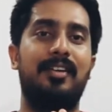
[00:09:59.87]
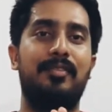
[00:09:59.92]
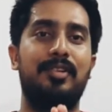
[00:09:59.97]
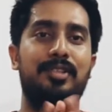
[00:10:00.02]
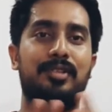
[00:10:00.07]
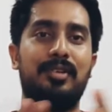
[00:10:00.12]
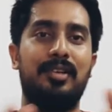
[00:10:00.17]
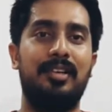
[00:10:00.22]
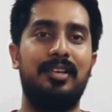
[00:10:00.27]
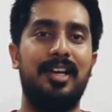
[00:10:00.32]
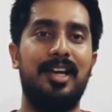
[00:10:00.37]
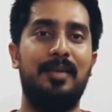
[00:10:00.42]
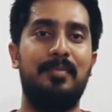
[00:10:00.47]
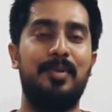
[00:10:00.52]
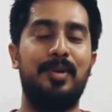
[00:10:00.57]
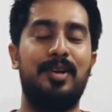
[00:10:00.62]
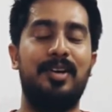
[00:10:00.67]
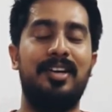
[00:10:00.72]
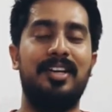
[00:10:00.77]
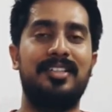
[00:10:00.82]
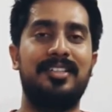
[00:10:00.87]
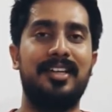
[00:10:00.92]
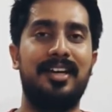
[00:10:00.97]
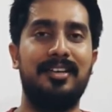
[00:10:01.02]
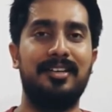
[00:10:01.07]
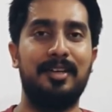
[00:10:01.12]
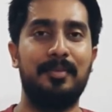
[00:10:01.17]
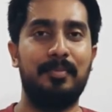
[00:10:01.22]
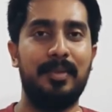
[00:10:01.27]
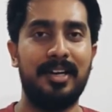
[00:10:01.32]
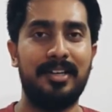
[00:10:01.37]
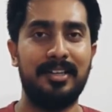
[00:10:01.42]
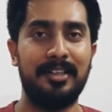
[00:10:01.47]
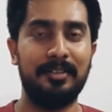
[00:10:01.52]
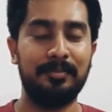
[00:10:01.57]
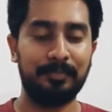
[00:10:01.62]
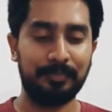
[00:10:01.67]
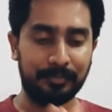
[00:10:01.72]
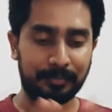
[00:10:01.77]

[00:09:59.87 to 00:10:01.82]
which will help you understand it better.